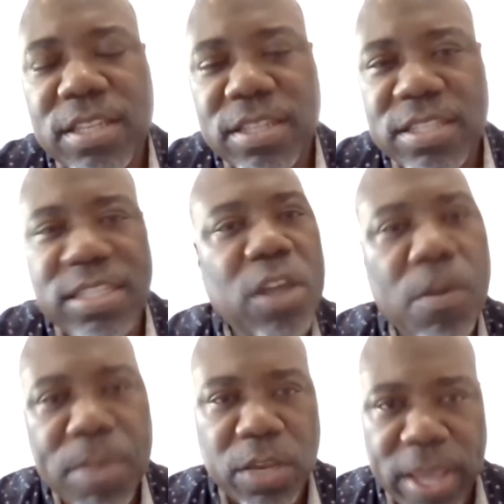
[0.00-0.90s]
So
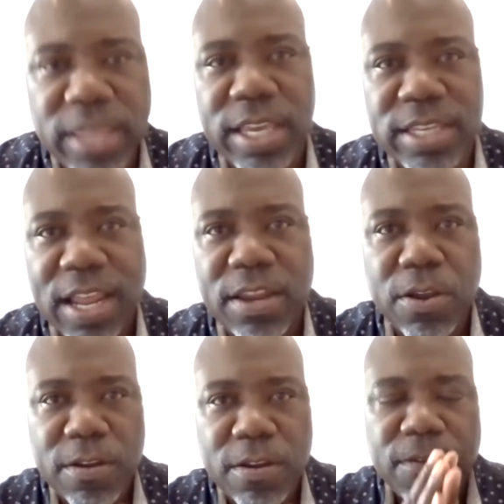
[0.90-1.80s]
many great things that I
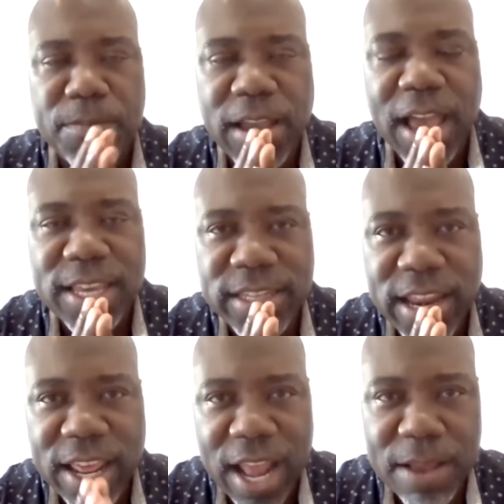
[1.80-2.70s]
learned from you guys,
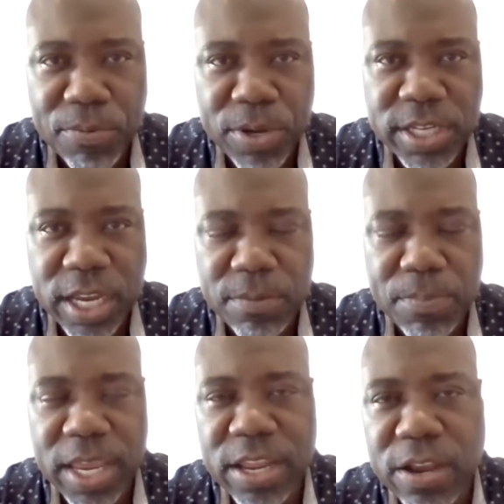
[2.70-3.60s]
and I appreciate you
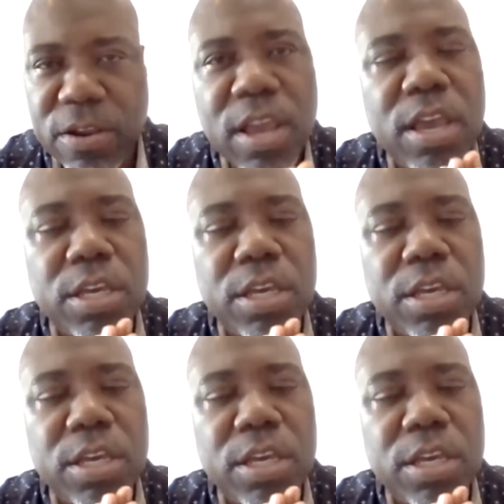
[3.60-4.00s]
being here.